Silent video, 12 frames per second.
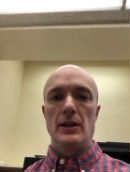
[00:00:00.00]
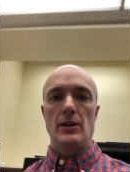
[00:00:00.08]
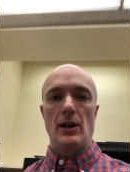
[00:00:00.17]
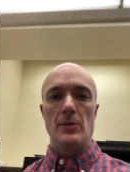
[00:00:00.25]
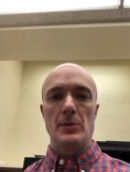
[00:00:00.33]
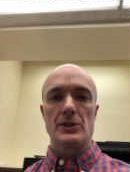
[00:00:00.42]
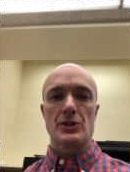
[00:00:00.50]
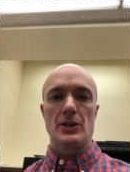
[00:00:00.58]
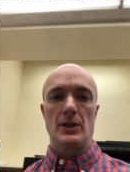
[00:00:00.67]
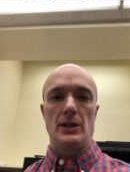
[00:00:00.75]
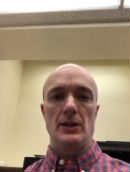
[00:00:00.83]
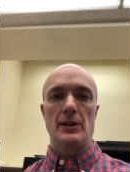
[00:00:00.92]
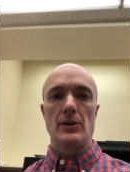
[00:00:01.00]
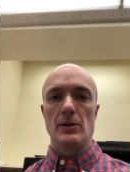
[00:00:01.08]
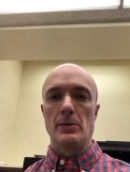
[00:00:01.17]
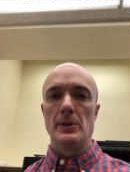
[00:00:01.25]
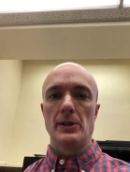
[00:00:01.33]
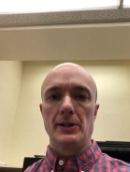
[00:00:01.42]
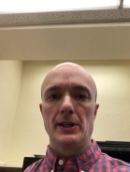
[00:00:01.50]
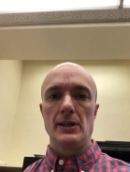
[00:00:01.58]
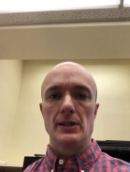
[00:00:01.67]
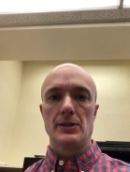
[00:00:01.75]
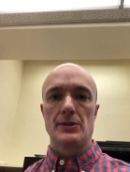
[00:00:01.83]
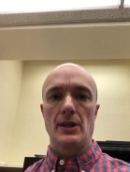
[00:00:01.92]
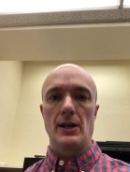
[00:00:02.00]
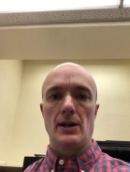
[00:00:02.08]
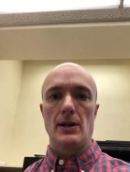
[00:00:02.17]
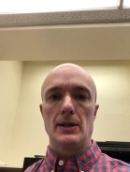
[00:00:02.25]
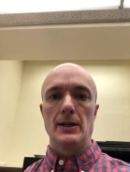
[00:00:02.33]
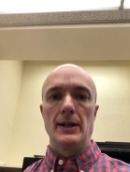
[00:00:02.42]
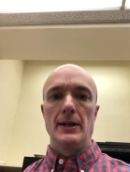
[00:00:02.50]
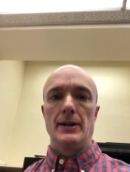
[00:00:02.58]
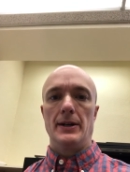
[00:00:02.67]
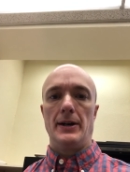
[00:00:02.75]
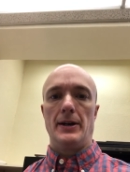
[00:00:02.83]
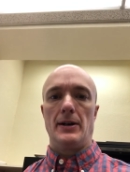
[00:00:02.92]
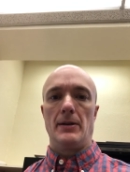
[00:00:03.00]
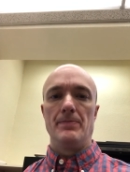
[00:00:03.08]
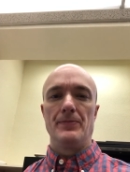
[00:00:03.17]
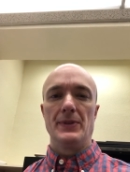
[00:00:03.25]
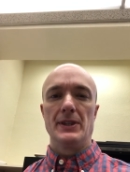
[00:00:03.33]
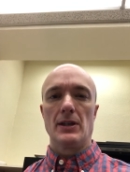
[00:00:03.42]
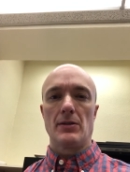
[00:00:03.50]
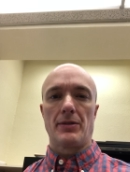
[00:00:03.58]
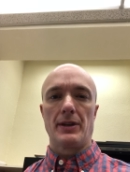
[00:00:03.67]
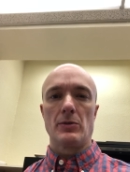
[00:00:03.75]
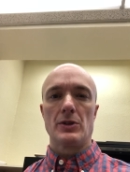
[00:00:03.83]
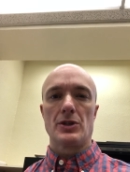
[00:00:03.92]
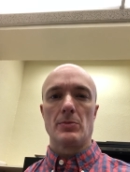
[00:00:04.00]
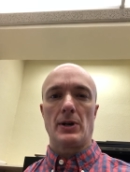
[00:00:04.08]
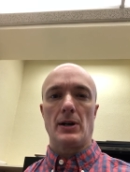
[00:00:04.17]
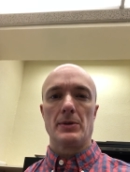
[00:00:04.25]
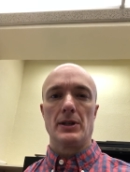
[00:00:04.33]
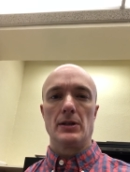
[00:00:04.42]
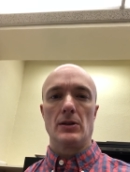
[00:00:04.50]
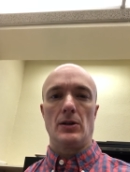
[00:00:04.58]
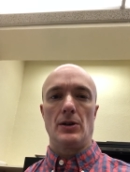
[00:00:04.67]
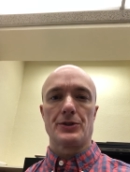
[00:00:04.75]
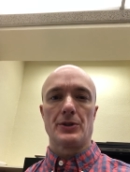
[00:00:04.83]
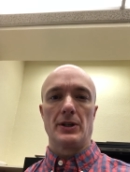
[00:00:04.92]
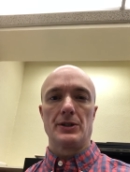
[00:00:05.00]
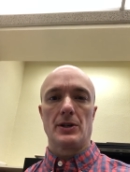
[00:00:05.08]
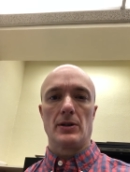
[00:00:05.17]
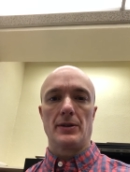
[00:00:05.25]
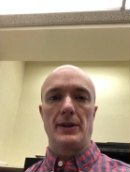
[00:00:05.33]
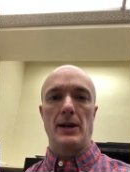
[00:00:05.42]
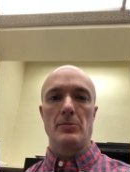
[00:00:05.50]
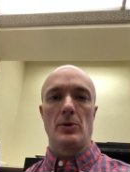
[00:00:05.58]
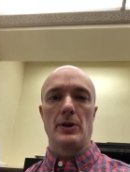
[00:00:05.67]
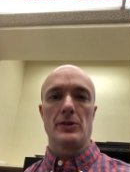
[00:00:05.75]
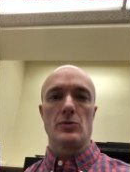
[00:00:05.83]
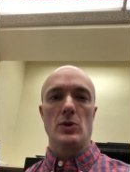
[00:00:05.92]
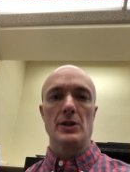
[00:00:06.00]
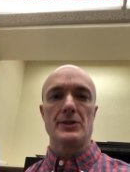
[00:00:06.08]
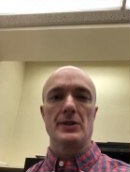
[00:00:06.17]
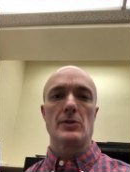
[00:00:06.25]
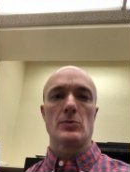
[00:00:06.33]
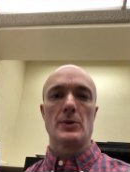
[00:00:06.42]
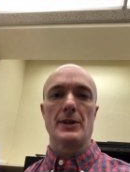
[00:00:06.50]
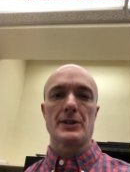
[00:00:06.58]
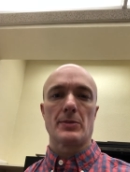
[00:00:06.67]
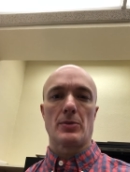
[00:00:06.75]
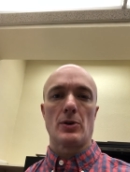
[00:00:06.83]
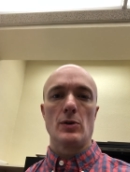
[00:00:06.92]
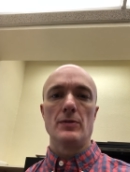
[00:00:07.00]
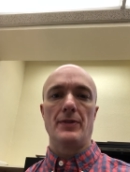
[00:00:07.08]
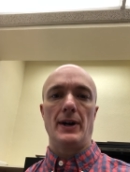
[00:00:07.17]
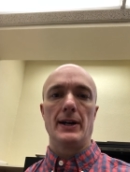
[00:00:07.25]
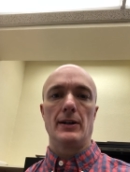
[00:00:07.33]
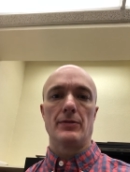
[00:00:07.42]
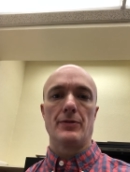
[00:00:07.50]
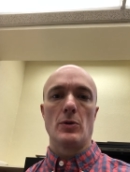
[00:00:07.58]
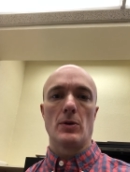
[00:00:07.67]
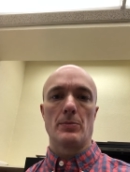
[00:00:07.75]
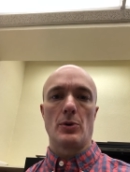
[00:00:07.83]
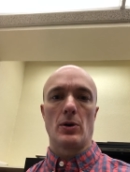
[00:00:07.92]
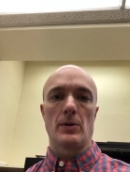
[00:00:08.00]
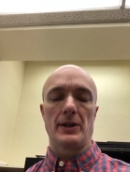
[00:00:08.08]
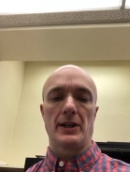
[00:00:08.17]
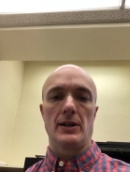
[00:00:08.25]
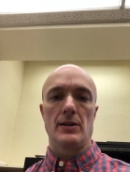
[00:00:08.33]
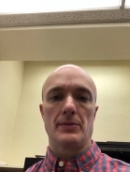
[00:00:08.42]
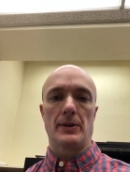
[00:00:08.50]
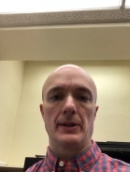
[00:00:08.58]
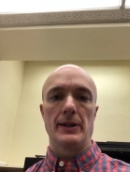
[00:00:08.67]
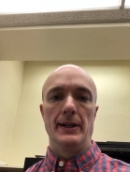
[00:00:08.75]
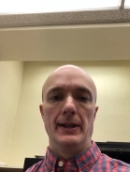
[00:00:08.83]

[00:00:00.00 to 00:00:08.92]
How much irritability is there? The other thing we should probably also consider at that point is what is their risk profile for poor recovery?